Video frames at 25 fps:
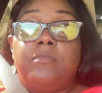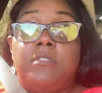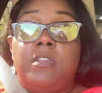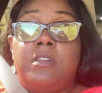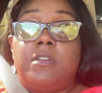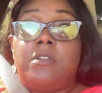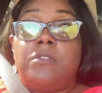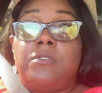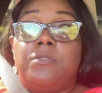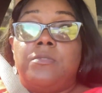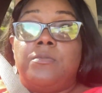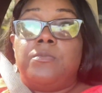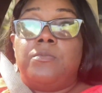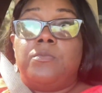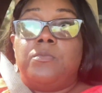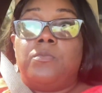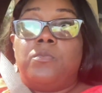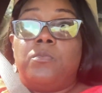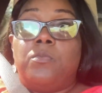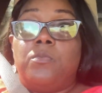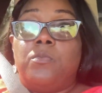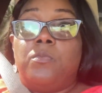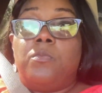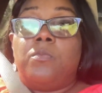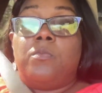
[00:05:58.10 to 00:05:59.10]
you know,
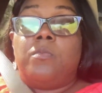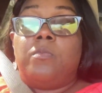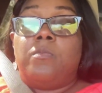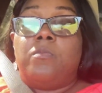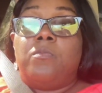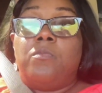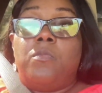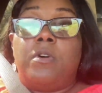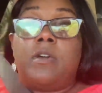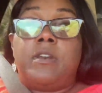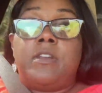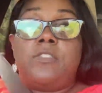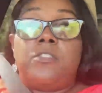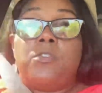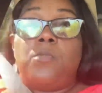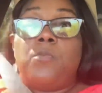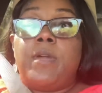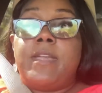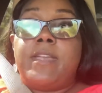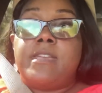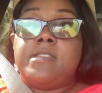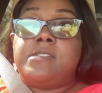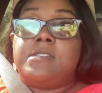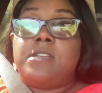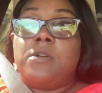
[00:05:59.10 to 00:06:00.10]
one of the
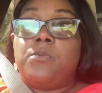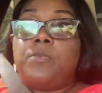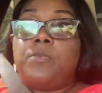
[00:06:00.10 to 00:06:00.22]
ways that